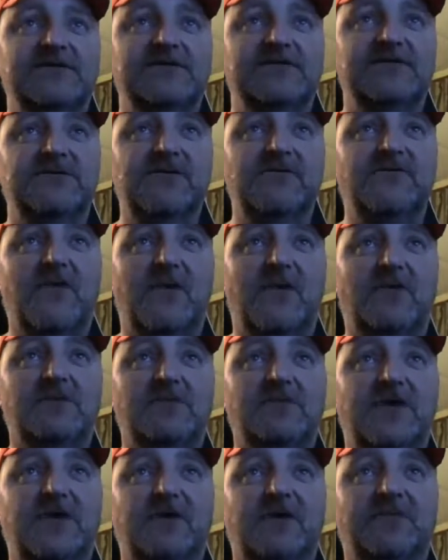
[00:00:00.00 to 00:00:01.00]
New
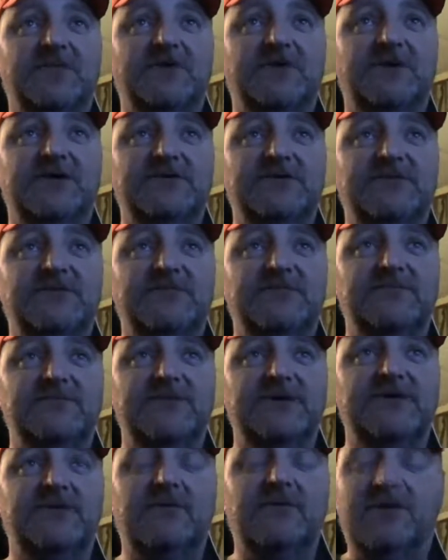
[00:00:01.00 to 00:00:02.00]
phone down production.
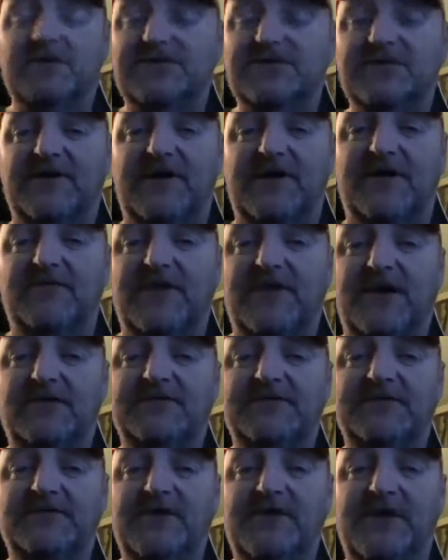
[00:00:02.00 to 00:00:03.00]
Billy, what's up?
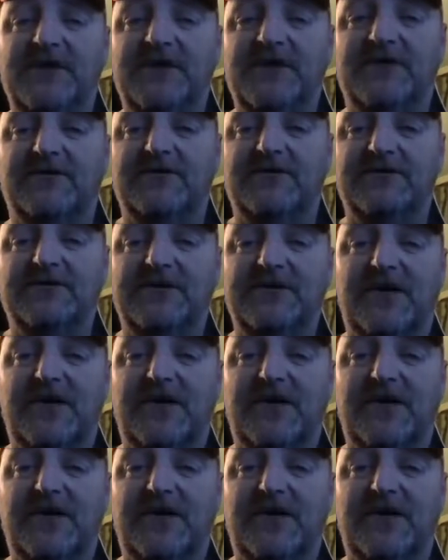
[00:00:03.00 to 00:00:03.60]
How's your night going?